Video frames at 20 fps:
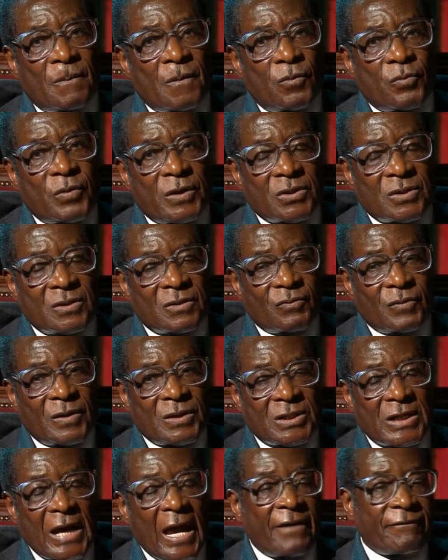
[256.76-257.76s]

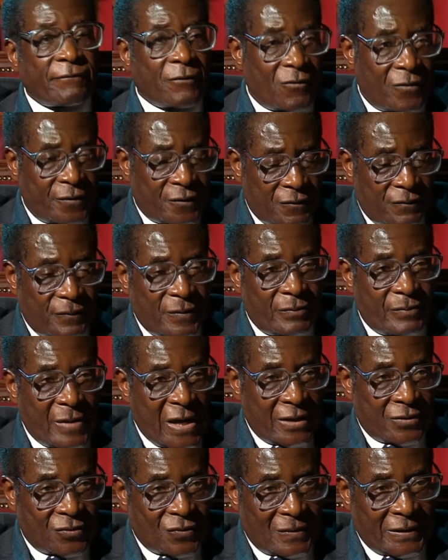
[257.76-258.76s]
which have got to be
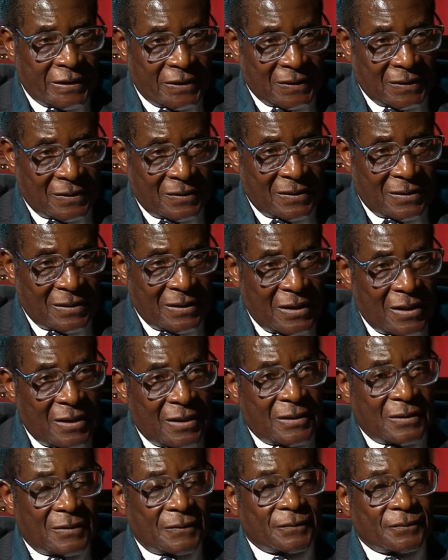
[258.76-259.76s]
made to listen.
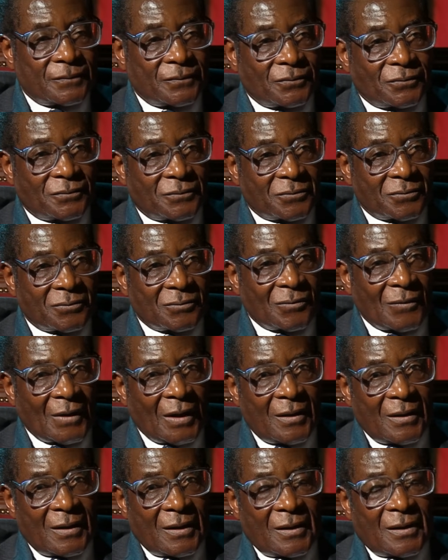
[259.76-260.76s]
Which dictatorships do
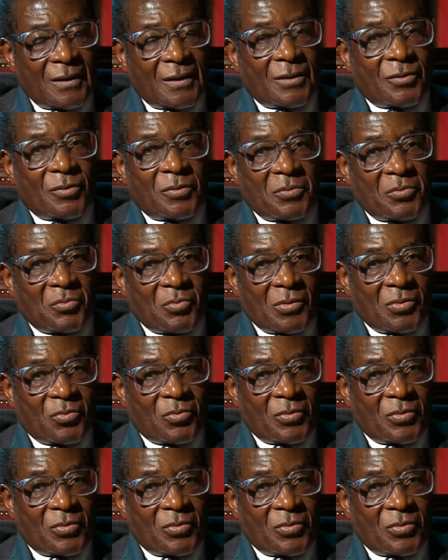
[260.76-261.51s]
you believe should go in Africa?